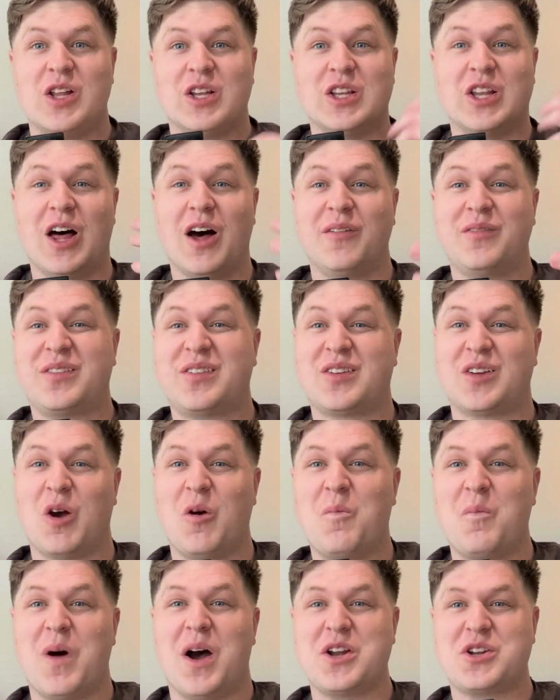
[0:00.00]
love
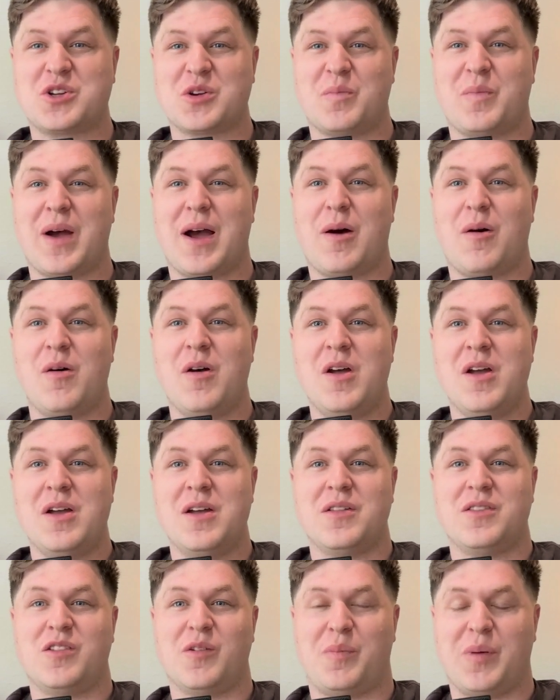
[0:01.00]
so much about
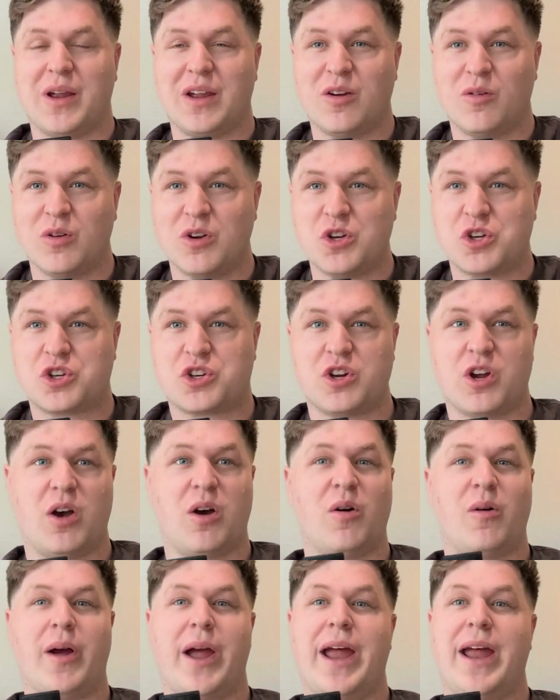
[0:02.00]
the Penguin
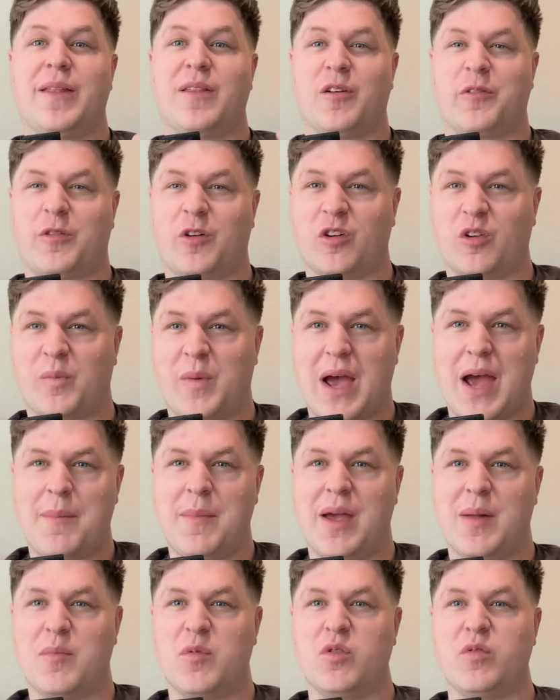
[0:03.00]
show and the first
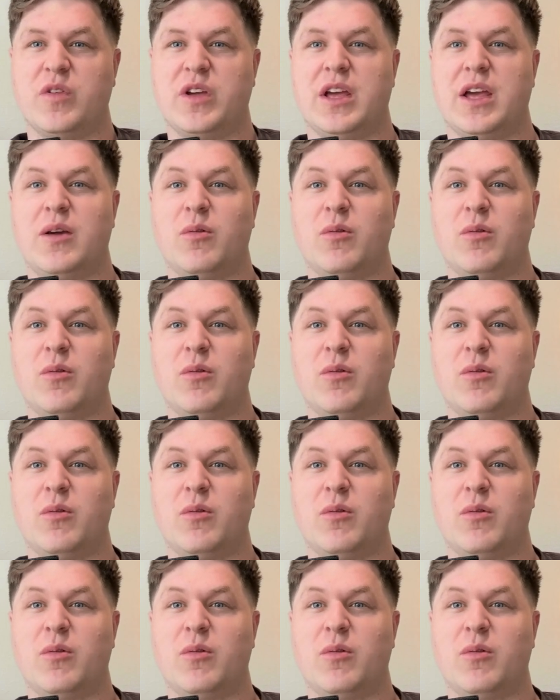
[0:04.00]
Batman movie.